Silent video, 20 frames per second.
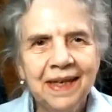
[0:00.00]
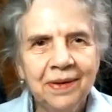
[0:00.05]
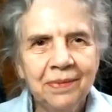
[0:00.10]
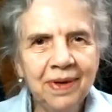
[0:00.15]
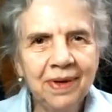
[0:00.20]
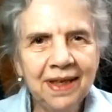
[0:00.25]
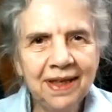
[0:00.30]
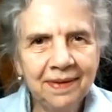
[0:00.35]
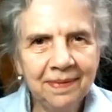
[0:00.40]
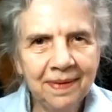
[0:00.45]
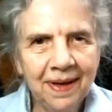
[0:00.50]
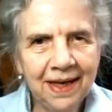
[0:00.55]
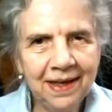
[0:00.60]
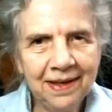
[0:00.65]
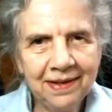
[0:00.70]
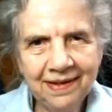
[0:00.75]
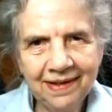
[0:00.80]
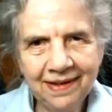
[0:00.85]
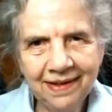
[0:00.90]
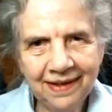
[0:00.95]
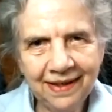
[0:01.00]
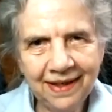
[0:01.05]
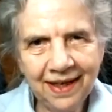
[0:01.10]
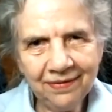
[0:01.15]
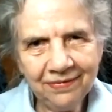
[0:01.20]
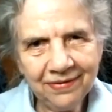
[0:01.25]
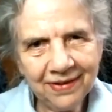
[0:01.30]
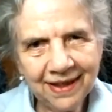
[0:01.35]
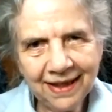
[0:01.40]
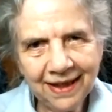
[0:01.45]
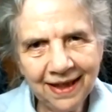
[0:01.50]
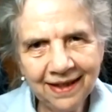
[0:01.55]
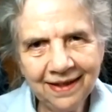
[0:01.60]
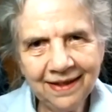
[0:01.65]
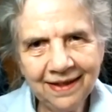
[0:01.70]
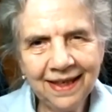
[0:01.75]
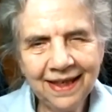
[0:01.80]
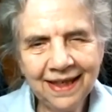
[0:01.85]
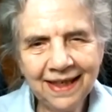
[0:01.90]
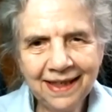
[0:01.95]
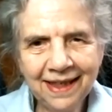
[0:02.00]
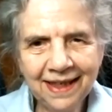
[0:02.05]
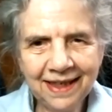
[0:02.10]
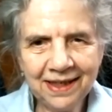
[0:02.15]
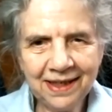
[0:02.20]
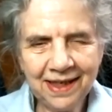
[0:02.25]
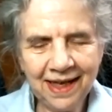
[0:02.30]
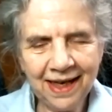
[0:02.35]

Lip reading: Well, I definitely think that